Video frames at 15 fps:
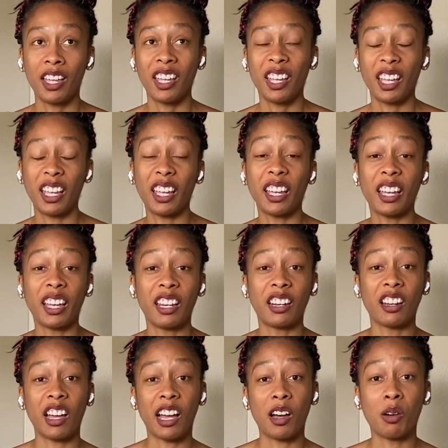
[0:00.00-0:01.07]
and
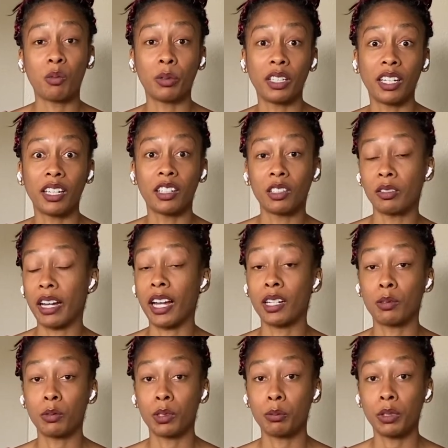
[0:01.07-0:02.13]
how we interact
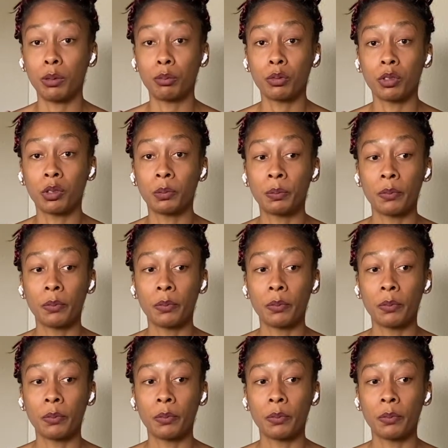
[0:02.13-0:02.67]
with people.